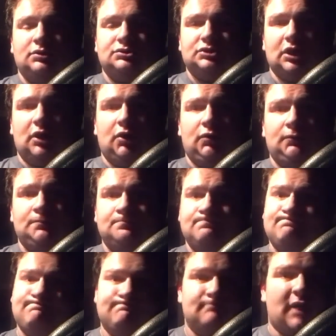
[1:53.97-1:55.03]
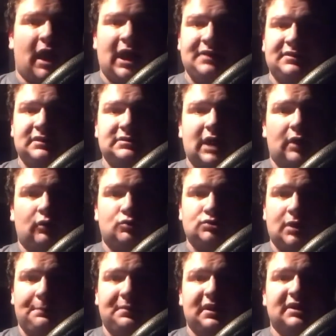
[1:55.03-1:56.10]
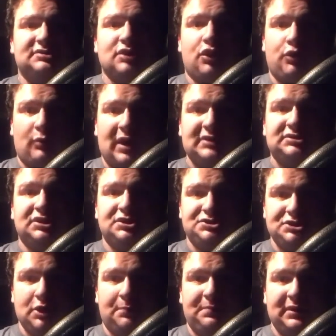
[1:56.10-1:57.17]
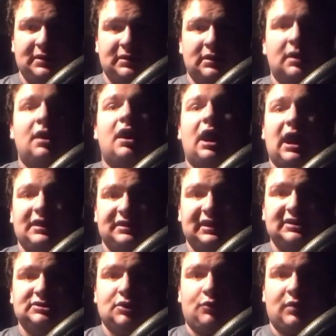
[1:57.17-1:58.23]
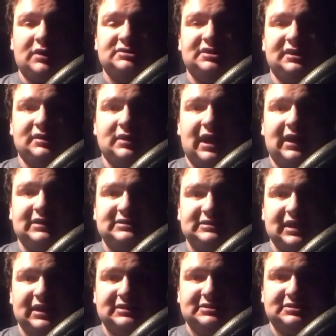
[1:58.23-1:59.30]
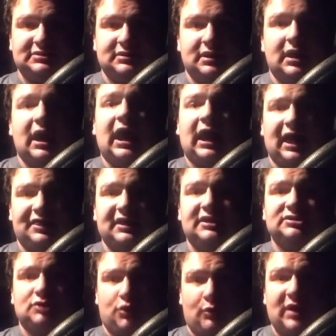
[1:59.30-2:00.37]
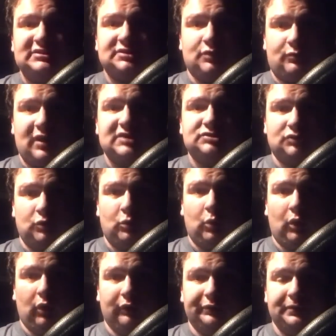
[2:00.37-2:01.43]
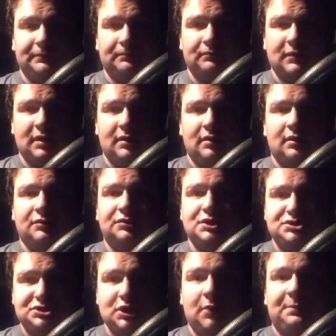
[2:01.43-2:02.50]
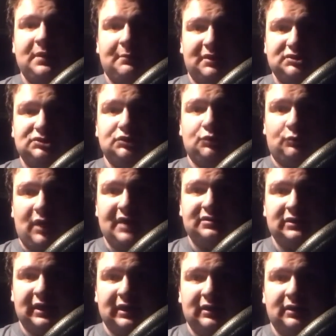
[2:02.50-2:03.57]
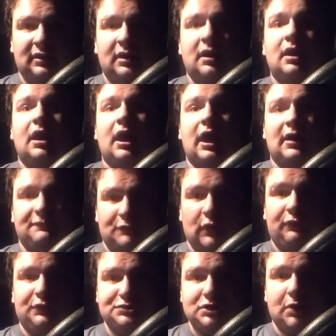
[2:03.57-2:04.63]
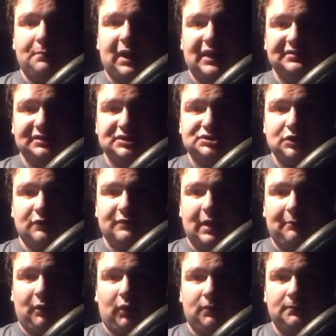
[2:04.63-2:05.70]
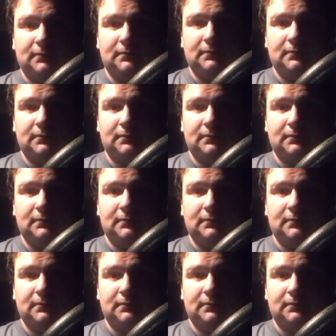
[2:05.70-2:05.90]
So, I think Donald Trump is a threat to the GOP, I think he's a threat to the United States, and I think he's a threat to the rest of the world. The GOP must do the right thing and vote for Joe Biden this November.